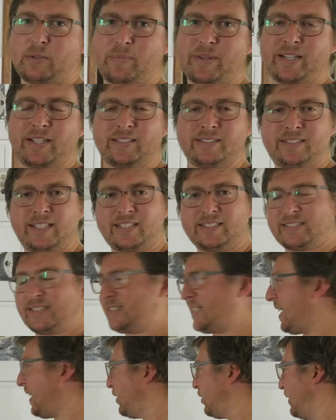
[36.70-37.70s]
because this is
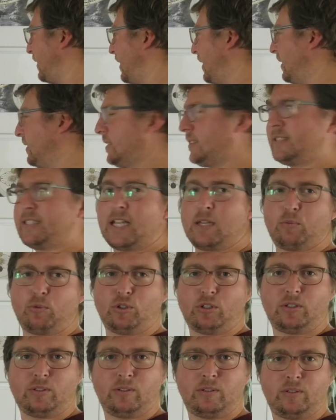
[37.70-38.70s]
actually unstable.
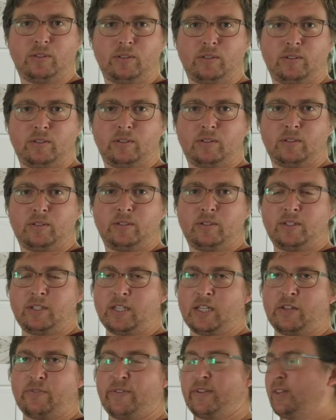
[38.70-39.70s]

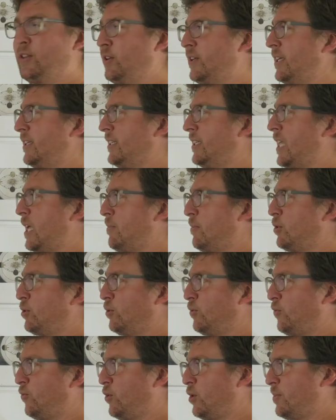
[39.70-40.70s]
If you look at the chemical
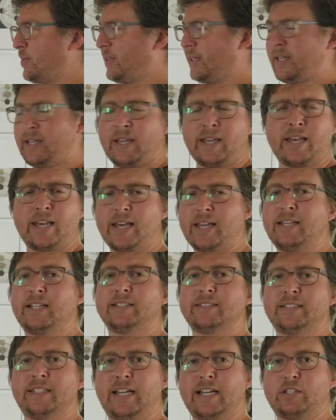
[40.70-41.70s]
formula, it
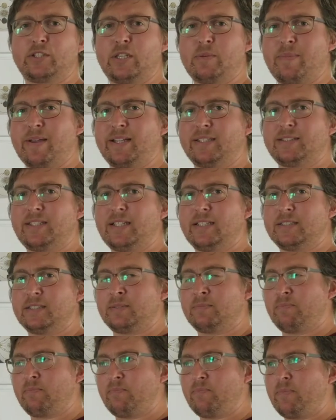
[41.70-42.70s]
doesn't actually make sense.
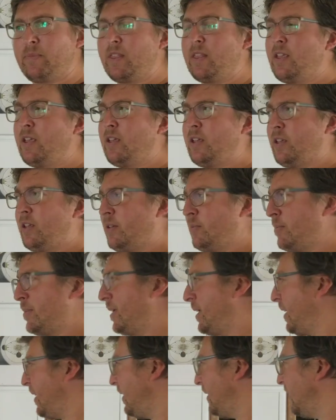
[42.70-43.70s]

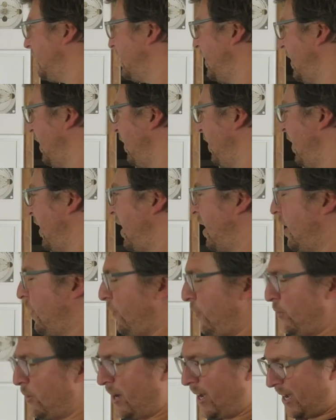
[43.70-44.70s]
Because if
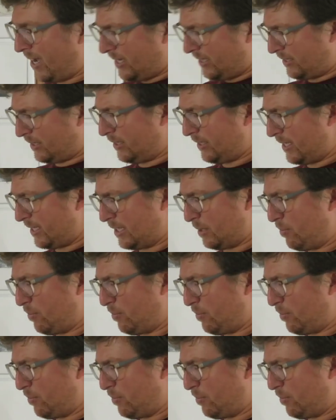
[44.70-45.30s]
you isolate the